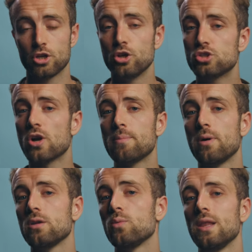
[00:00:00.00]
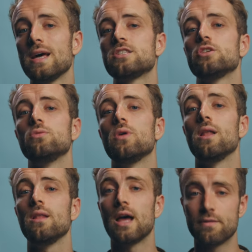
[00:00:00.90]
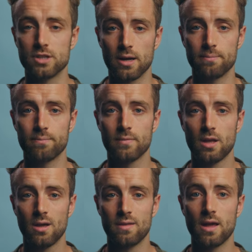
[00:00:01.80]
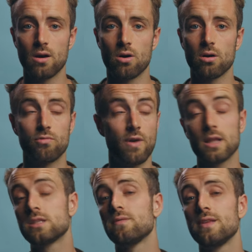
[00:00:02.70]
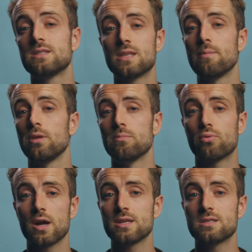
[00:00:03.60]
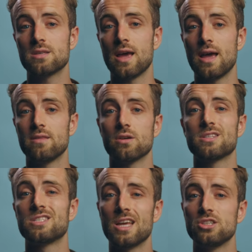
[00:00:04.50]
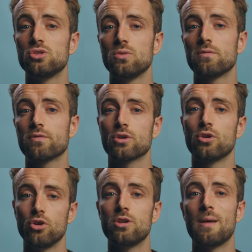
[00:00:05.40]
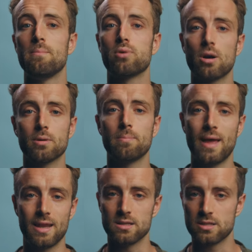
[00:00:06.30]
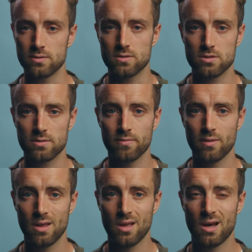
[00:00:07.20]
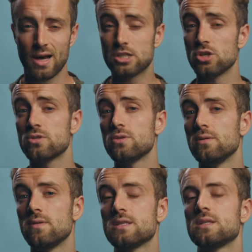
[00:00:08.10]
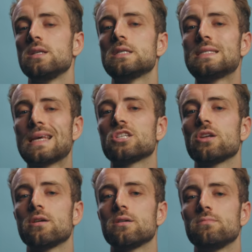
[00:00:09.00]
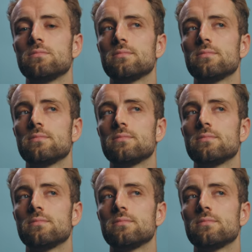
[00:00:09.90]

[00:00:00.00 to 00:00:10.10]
good tripod will last you a lifetime. They are relatively stable in price, and they're essential for good and proper pan and tilts. I chose to invest in the Sechler